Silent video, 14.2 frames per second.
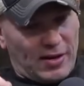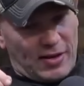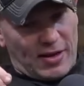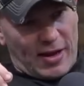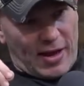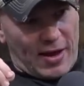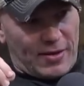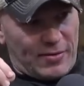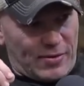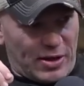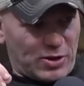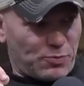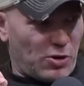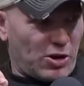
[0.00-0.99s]
and
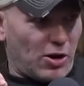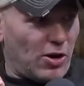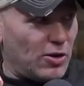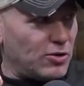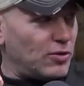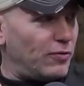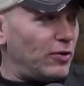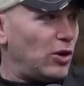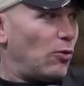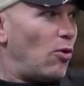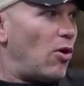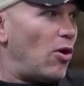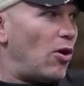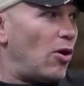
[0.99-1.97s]
that's because of
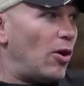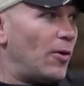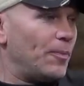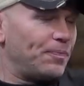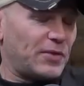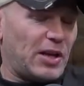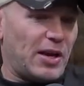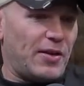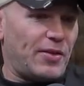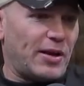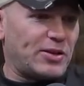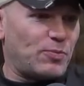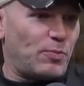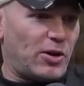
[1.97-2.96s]
Lawal, and
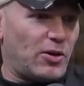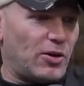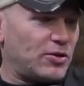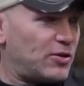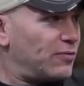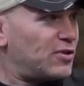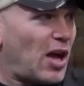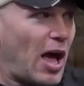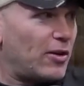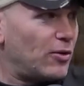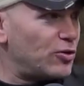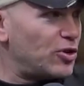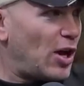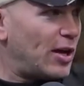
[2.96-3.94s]
that's because of
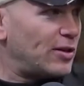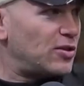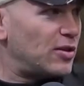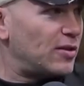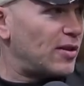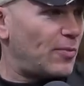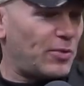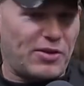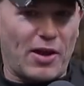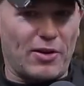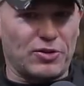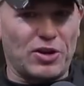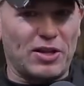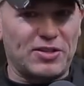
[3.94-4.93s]
Tyler Johnson. I mean,
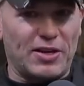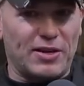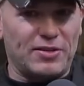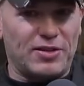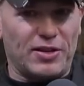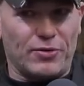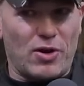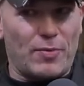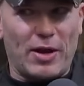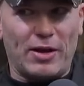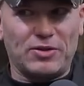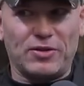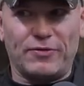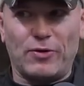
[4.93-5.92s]
Tyler Johnson had 10
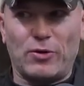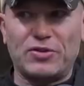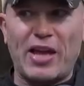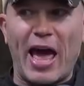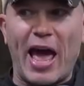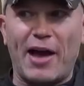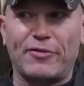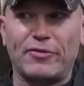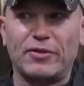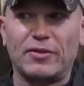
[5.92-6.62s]
rebounds in the first half.